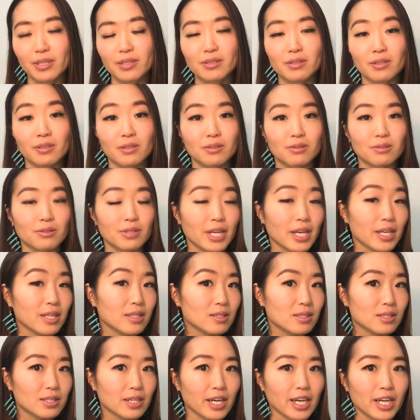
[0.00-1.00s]
It's a
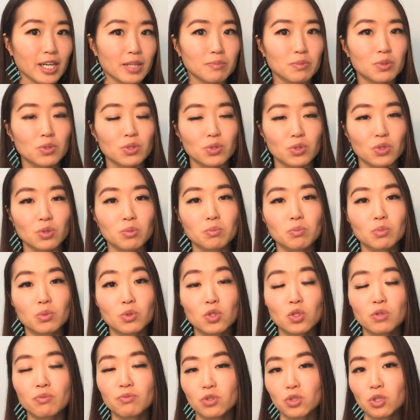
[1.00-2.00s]
great time to
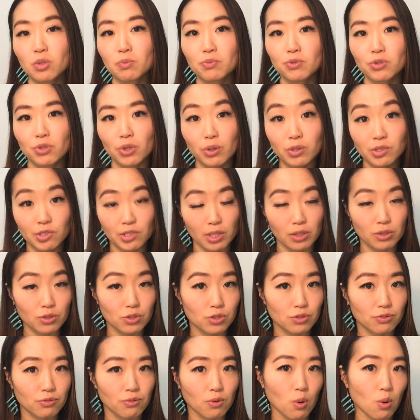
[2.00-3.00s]
move your
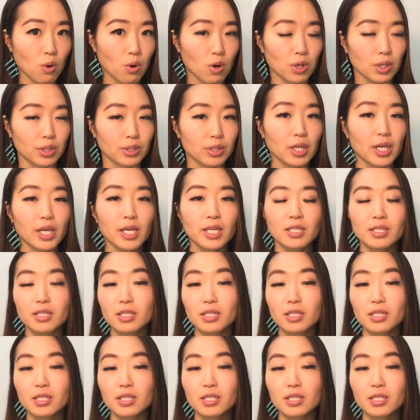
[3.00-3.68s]
projects forward,